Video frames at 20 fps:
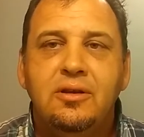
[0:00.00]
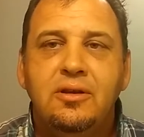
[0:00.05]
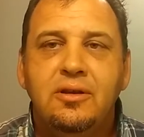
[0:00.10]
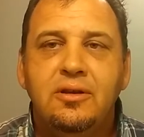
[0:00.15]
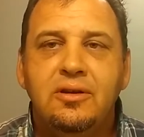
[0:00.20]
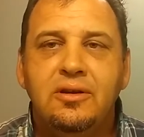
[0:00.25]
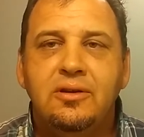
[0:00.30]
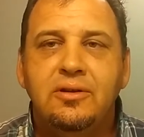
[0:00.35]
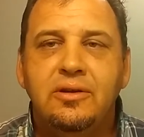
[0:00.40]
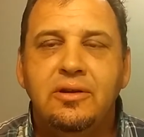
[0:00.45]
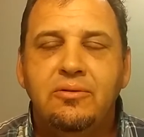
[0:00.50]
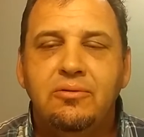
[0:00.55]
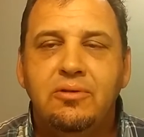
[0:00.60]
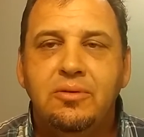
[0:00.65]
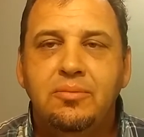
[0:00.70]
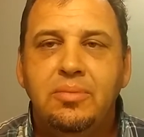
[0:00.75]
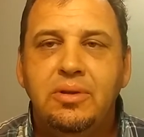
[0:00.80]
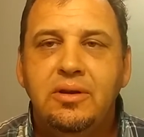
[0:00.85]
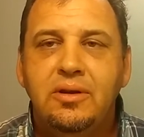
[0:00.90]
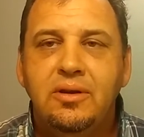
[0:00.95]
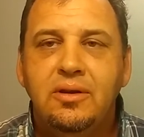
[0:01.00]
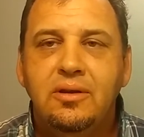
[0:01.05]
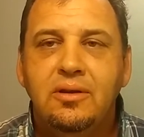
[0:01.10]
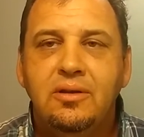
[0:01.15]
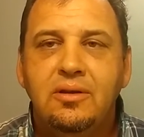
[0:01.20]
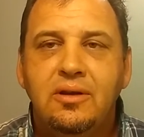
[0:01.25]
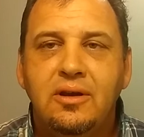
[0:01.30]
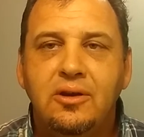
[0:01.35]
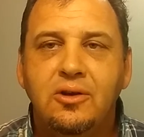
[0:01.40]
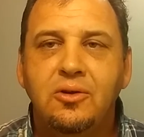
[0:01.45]
It would be
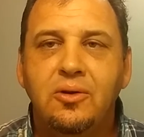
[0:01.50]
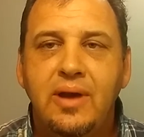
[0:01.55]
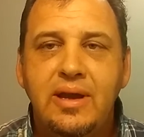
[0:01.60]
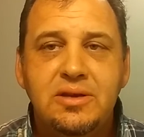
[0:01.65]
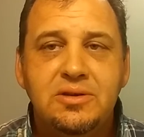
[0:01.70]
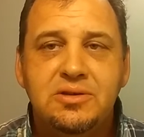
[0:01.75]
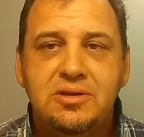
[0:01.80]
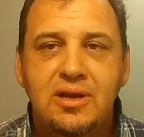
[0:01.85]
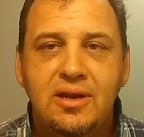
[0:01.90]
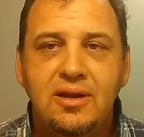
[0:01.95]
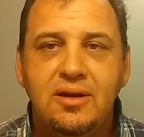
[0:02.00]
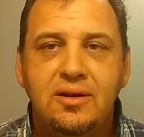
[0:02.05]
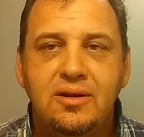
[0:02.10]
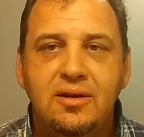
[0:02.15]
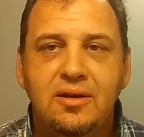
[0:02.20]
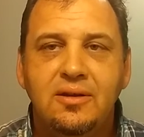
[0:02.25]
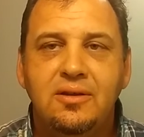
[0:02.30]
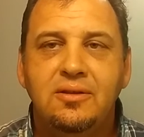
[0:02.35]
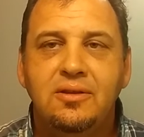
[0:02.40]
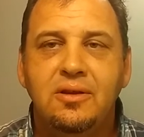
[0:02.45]
a great scent